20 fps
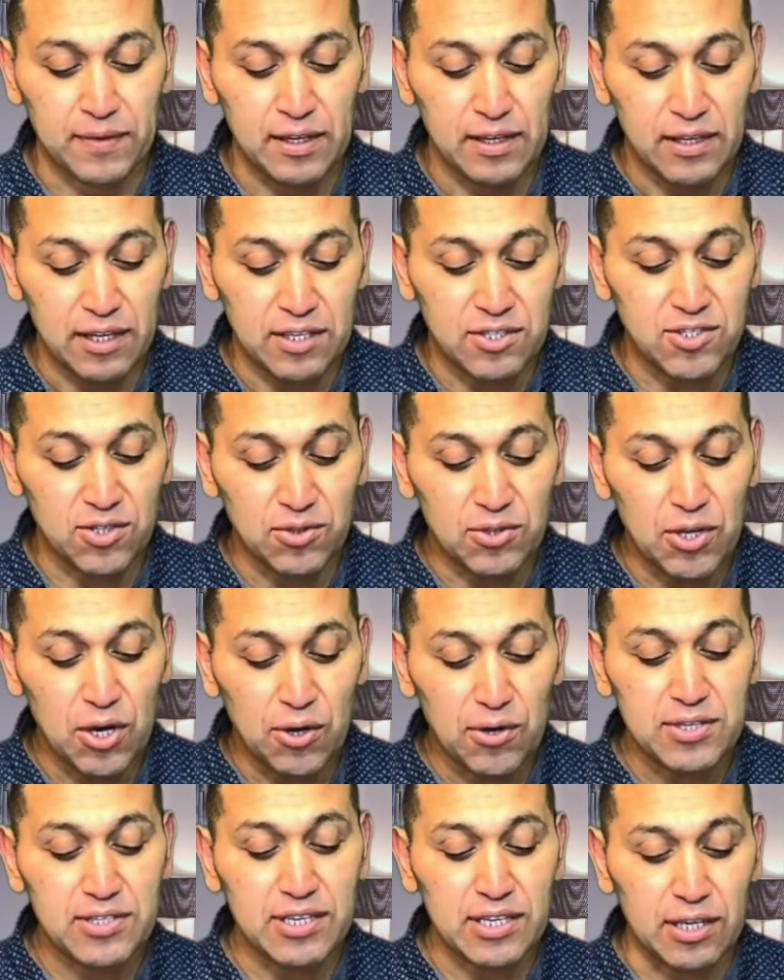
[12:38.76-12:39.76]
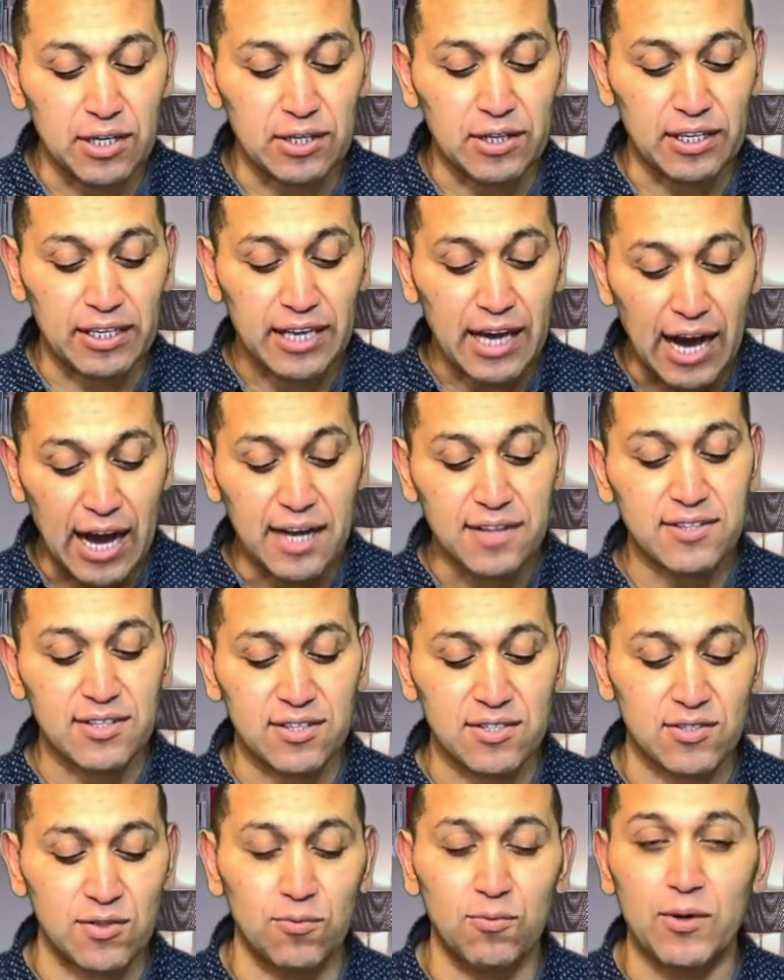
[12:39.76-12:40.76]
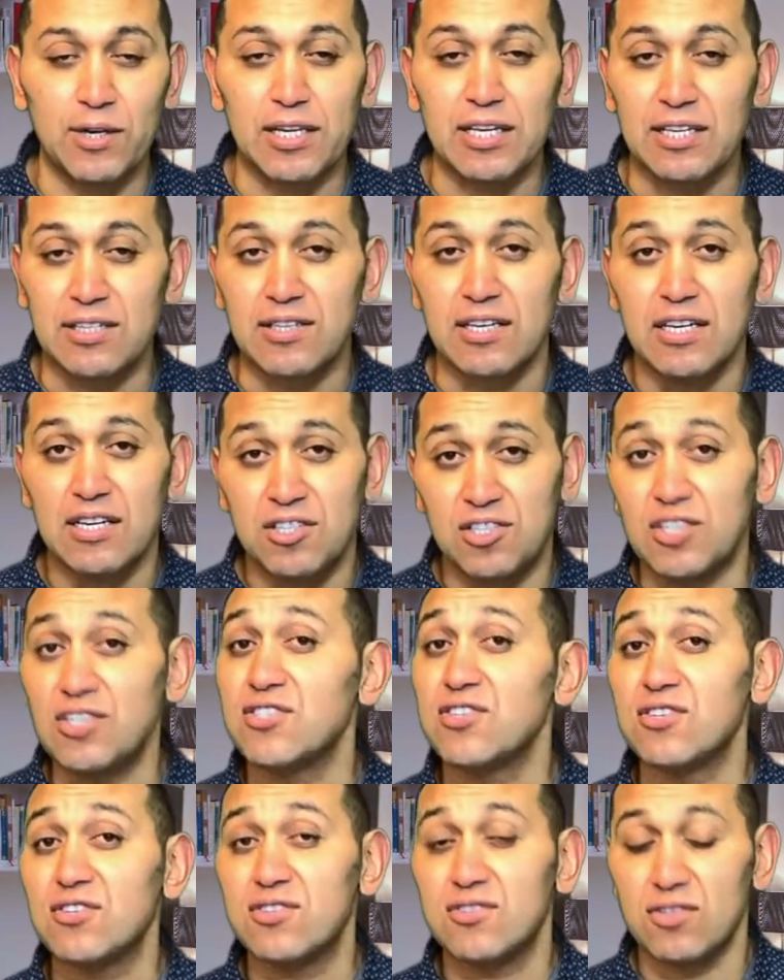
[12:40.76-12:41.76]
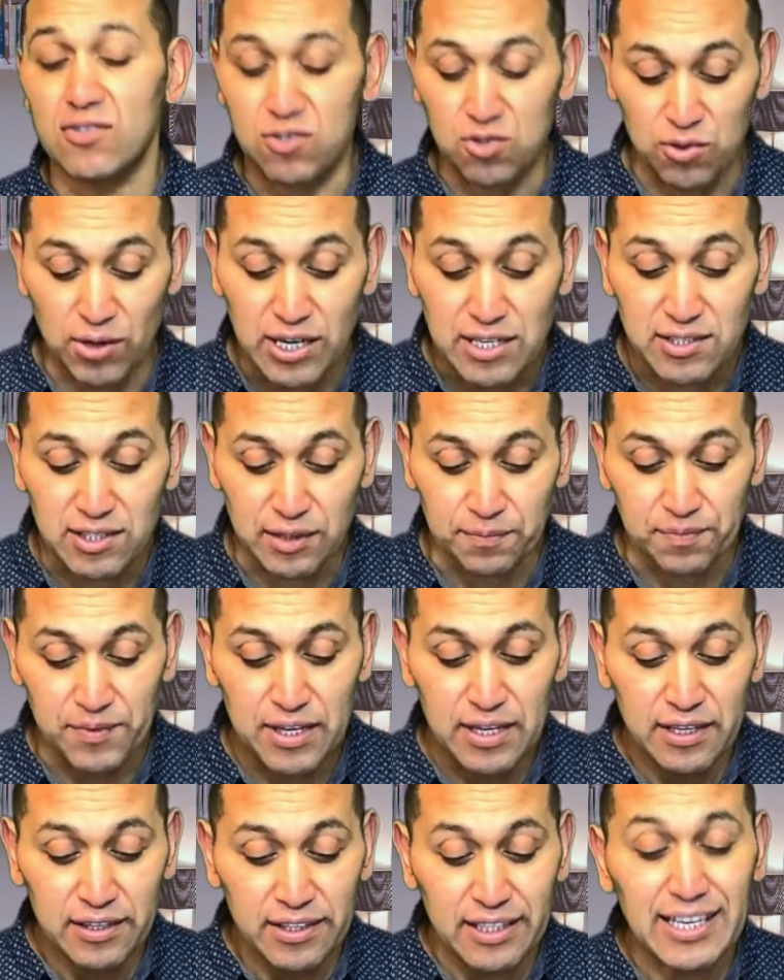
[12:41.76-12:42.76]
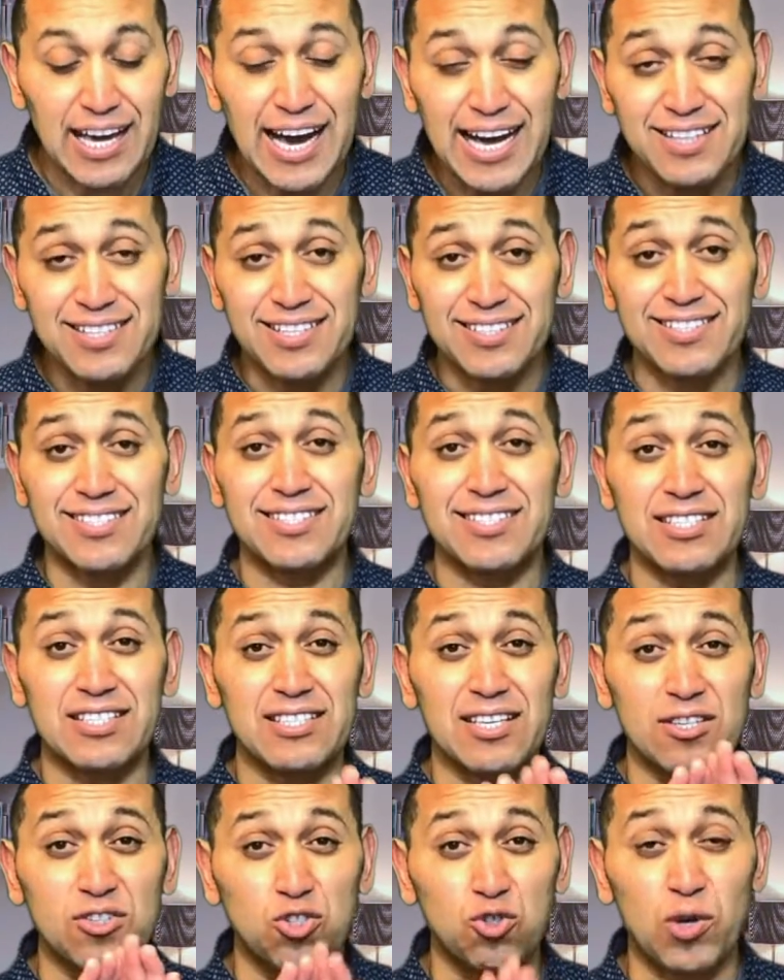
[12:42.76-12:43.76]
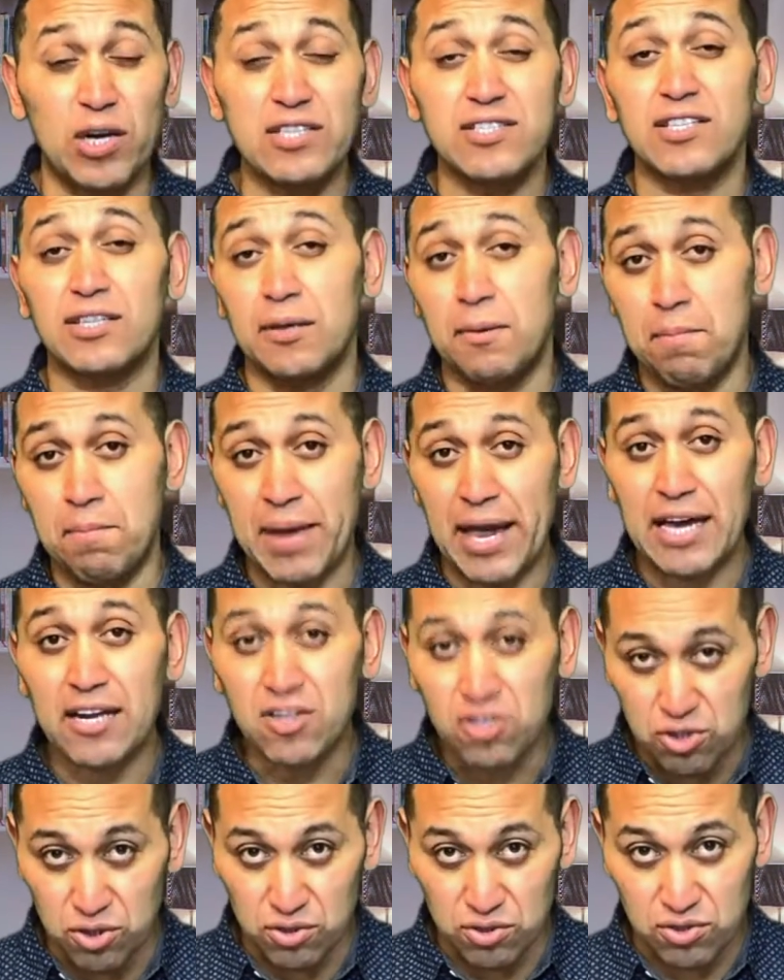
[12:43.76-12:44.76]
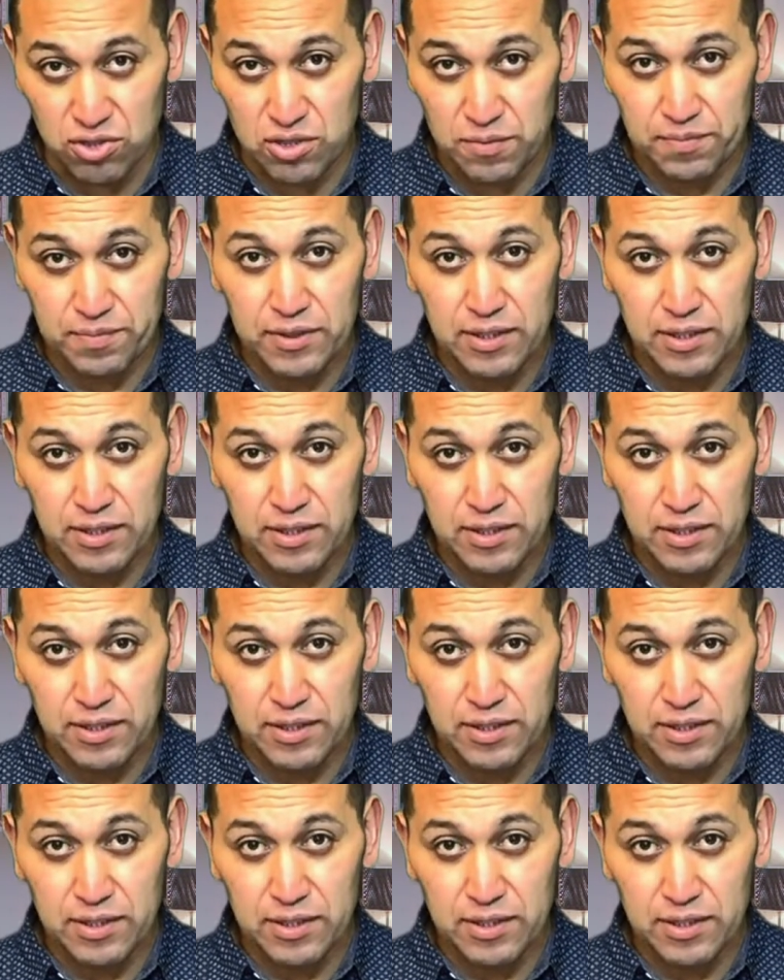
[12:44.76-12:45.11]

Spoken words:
And so notice here the context of what Jesus is addressing. The context is he's addressing managers.